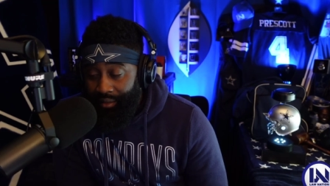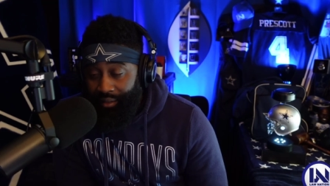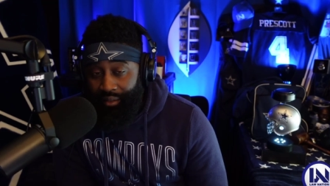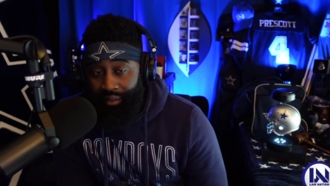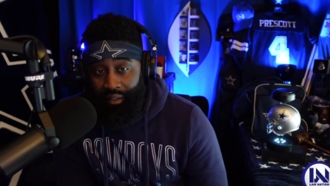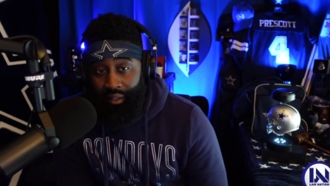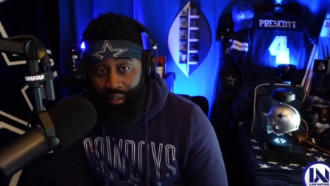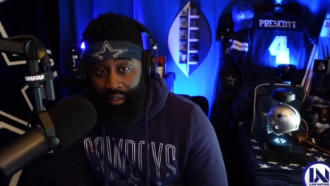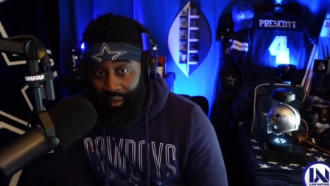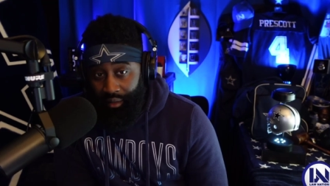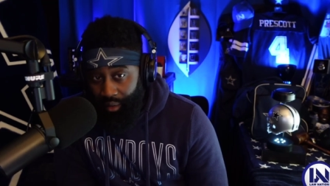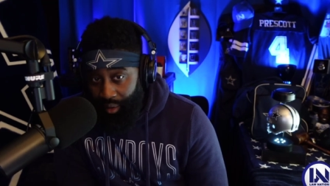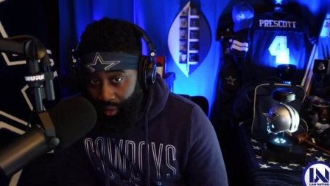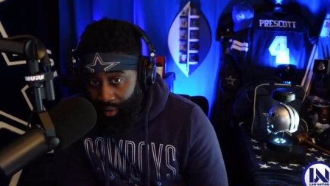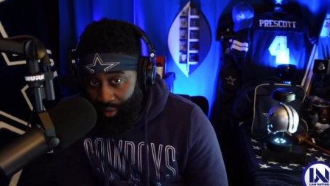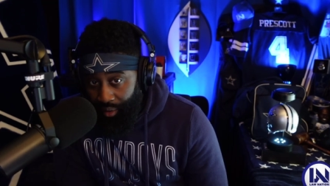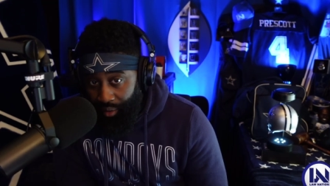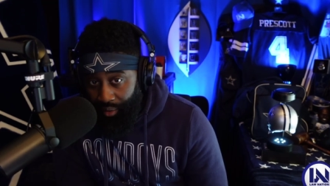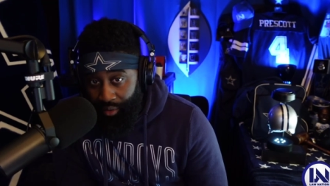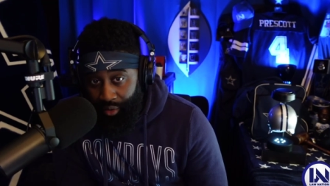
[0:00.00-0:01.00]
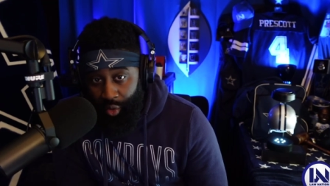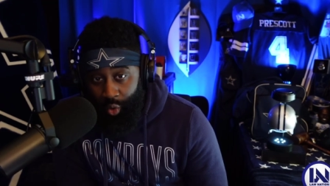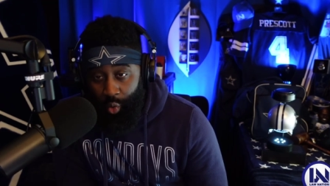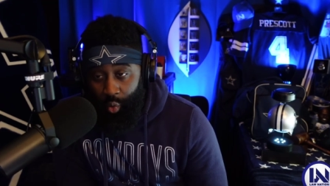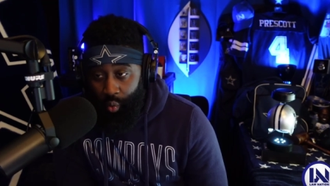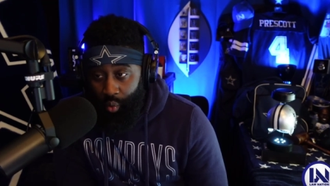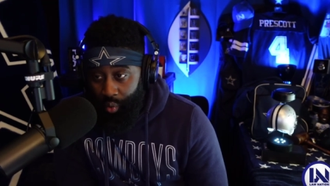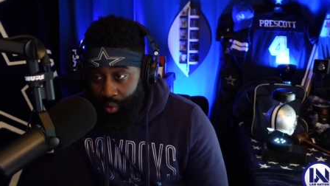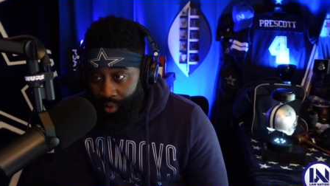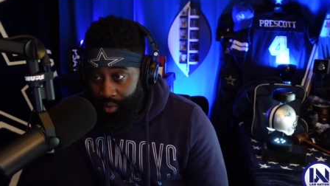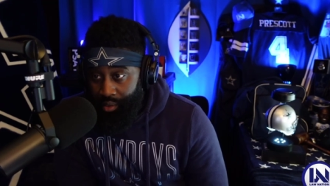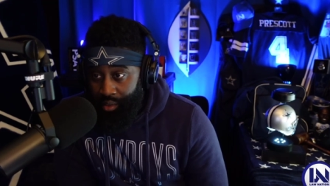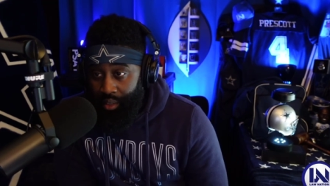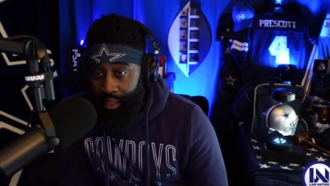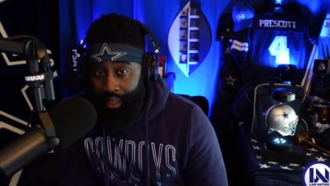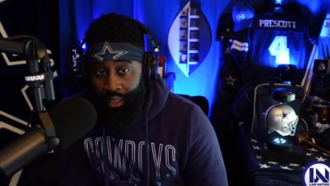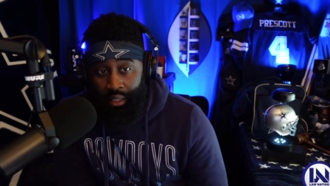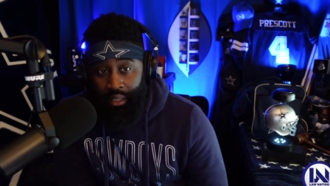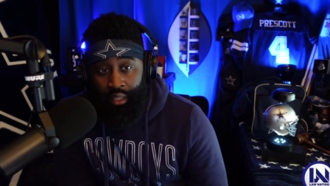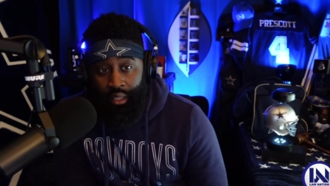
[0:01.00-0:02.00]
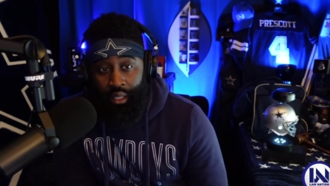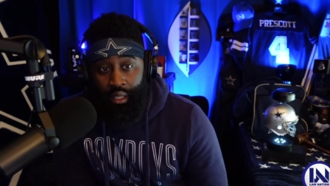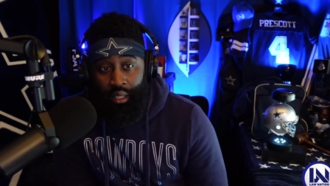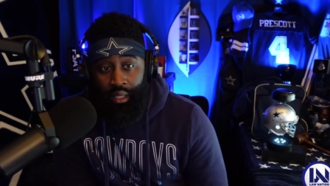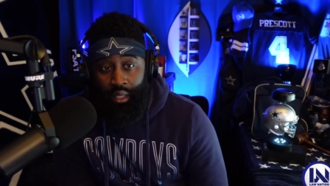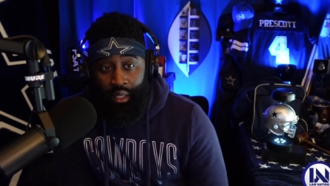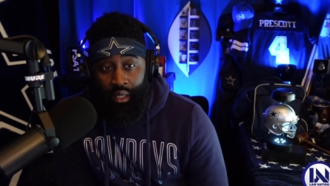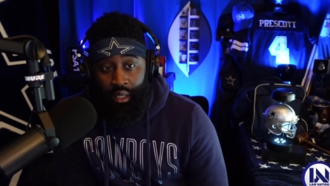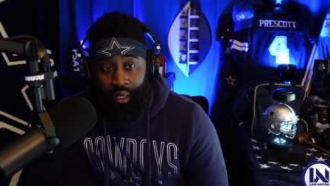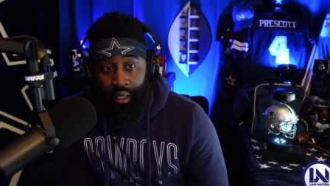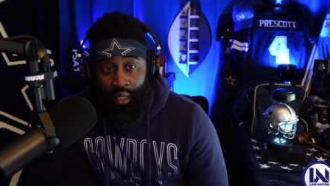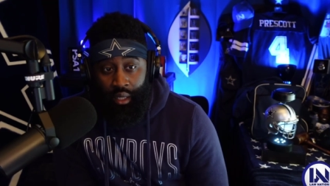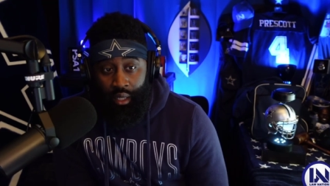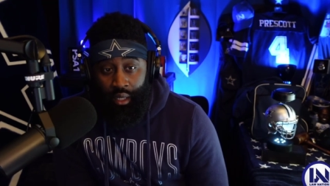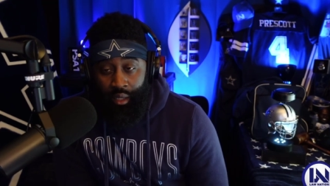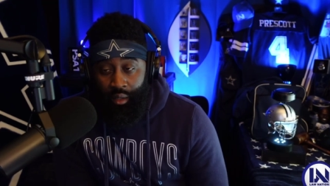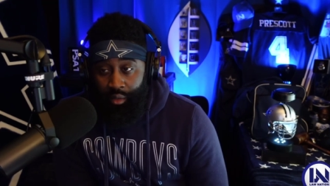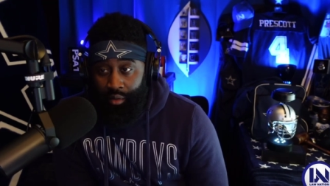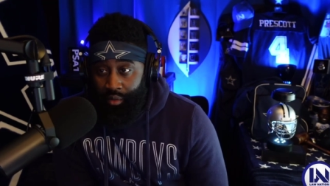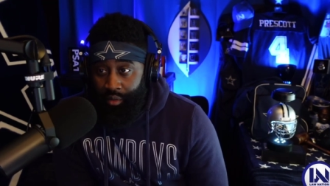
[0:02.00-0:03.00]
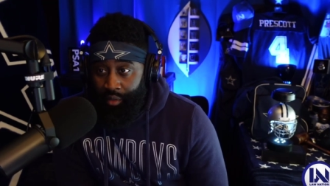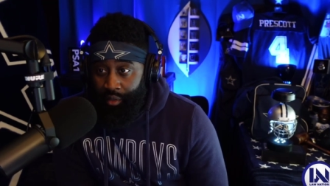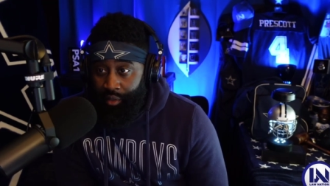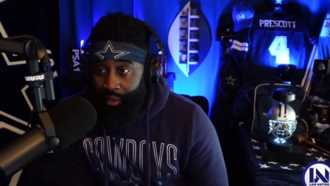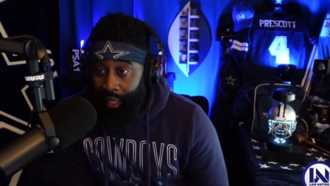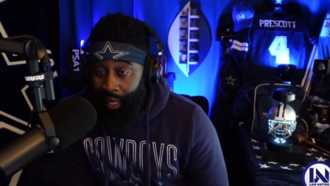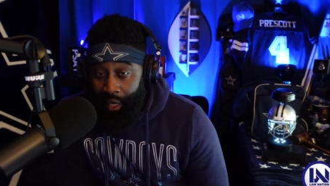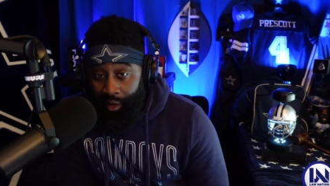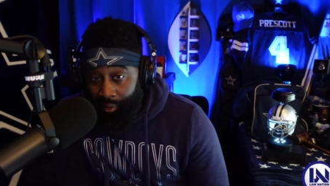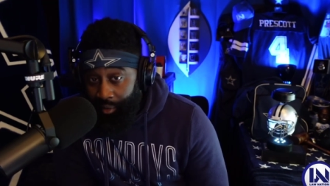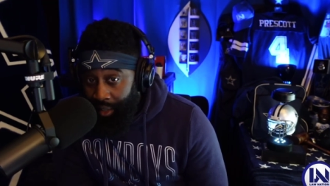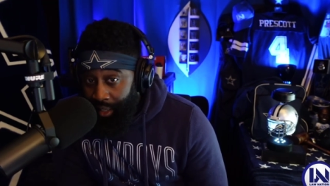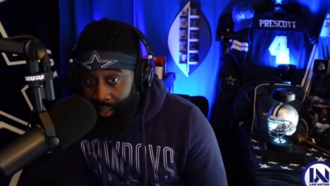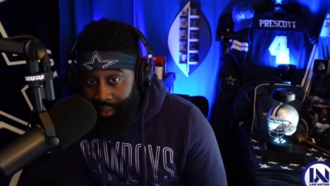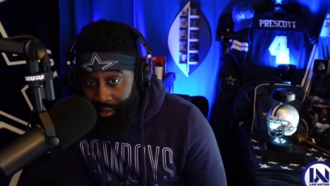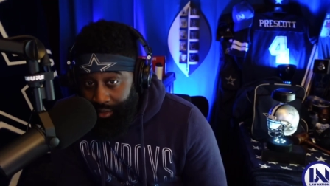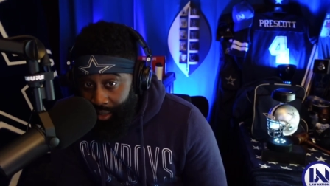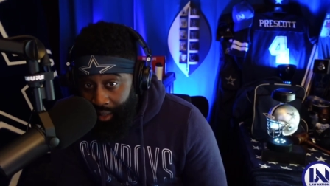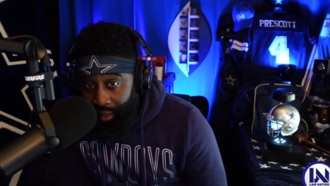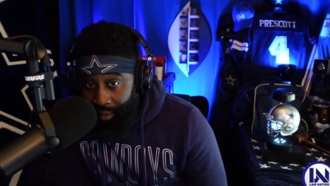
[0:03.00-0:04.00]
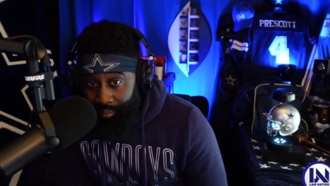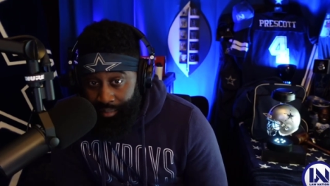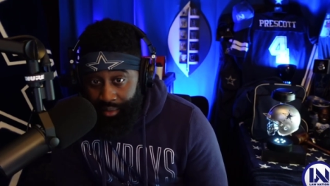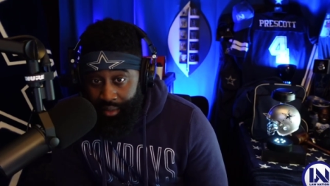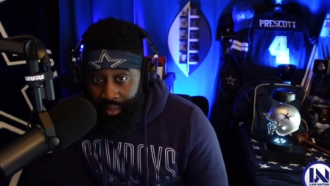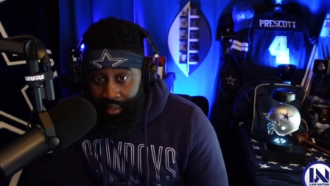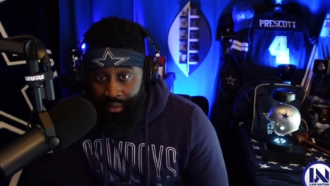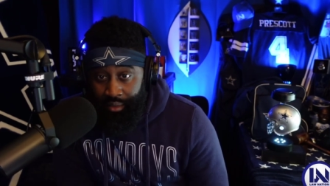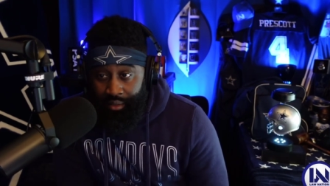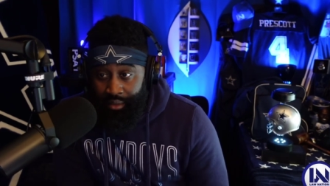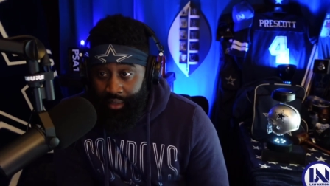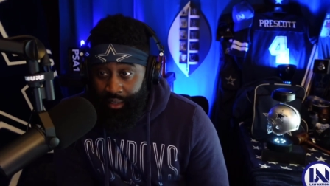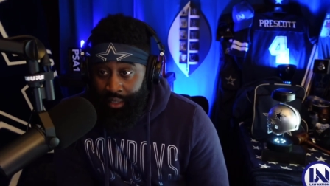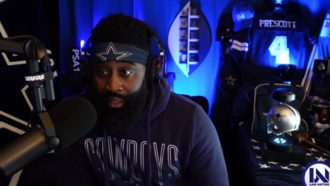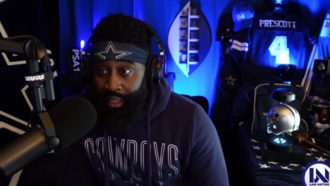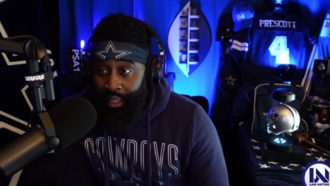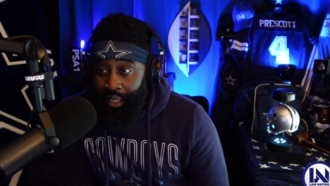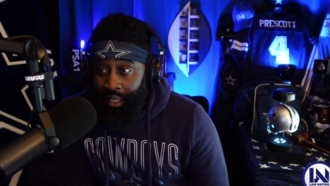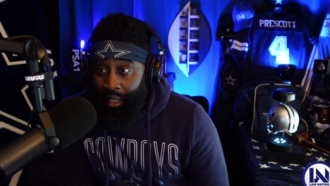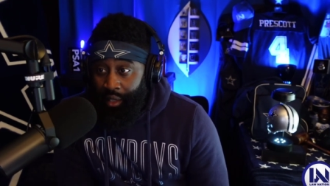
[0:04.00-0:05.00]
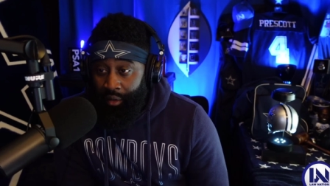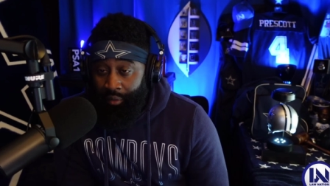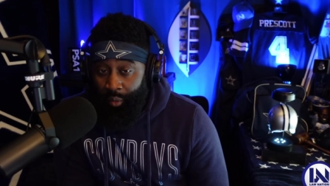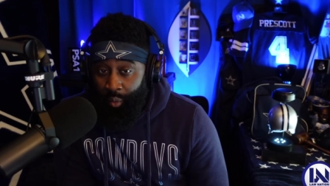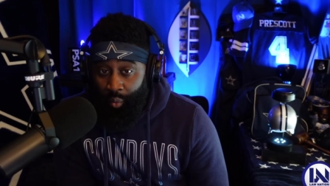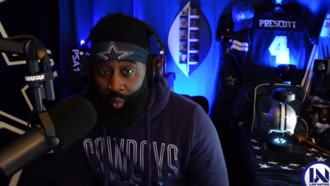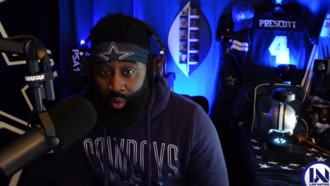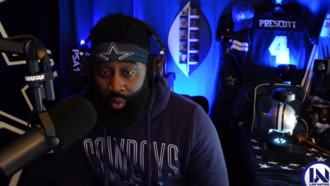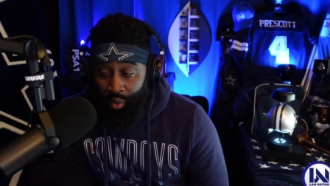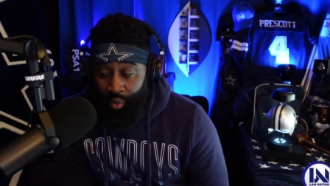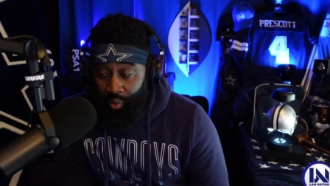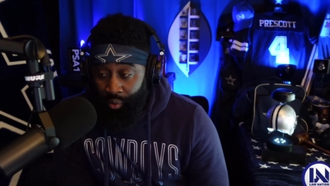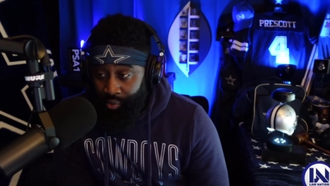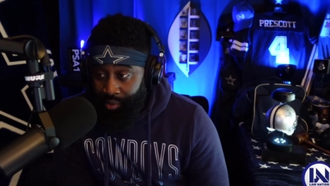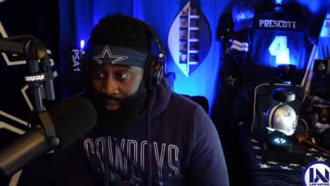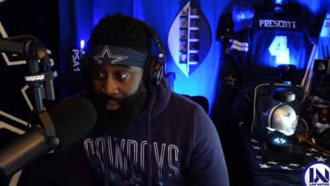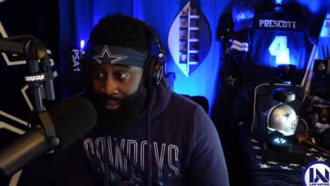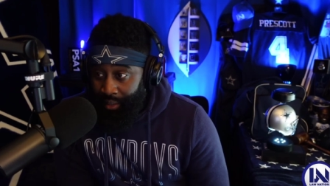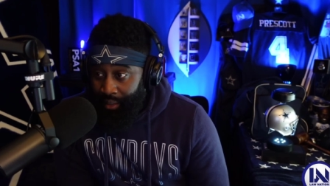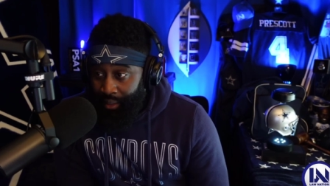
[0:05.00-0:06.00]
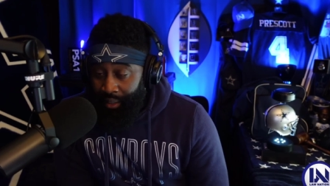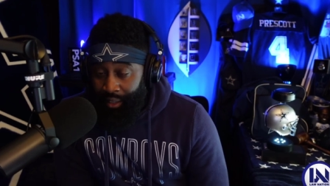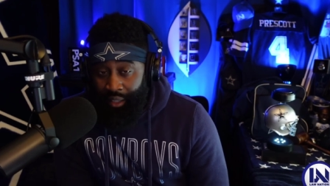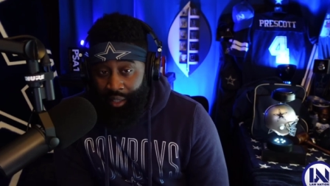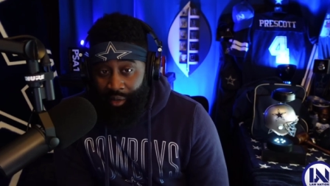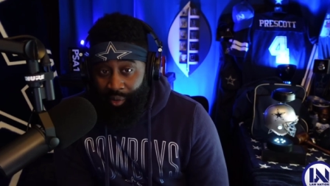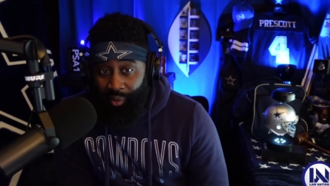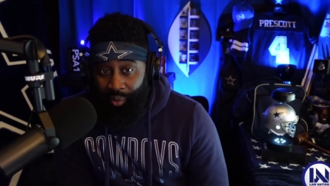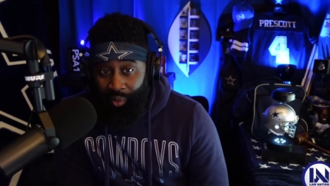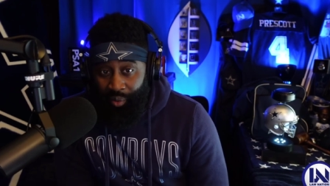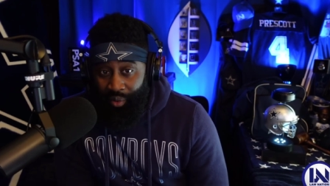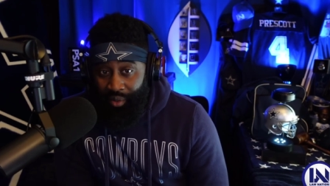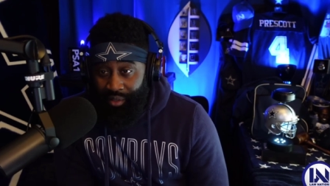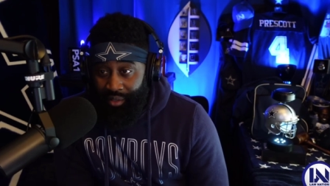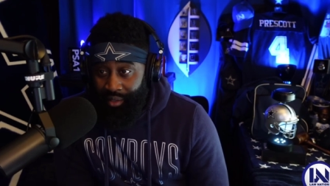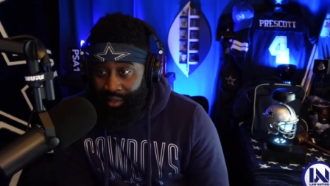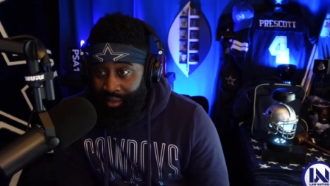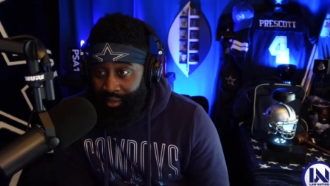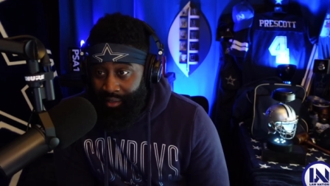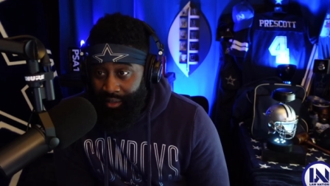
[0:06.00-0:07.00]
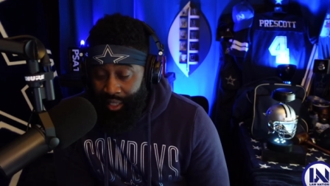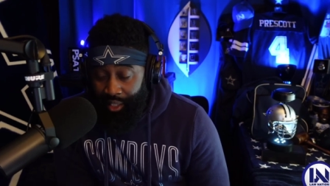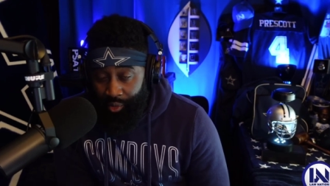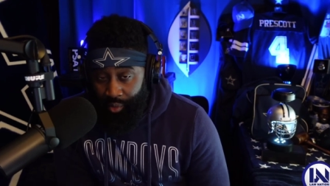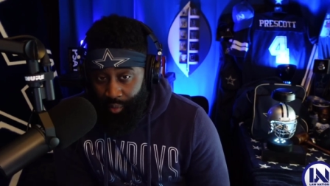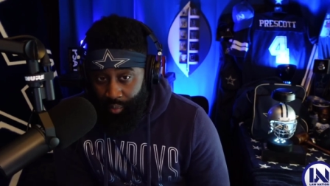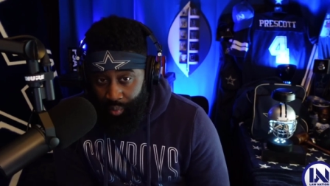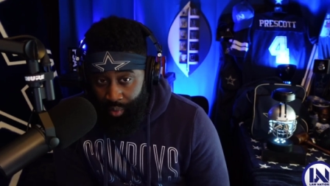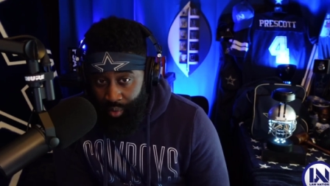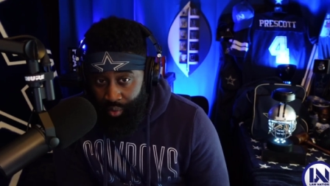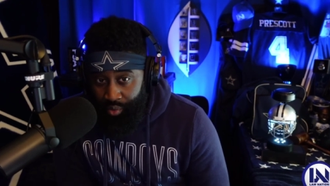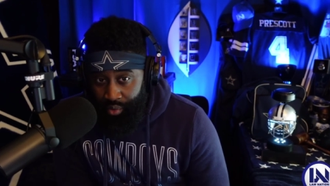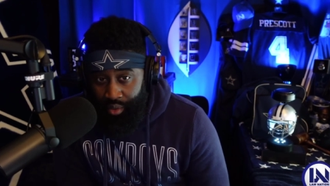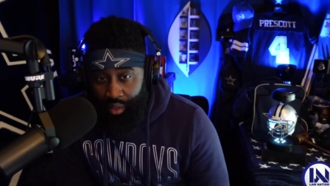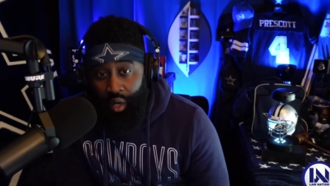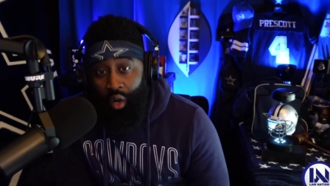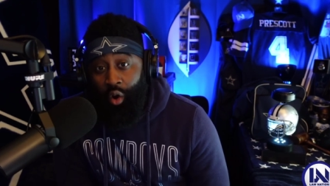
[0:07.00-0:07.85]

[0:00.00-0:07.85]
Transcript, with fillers: D-Law, of course, and uh, Darian Thompson's and of the worlds, and of course Cedric Wilson.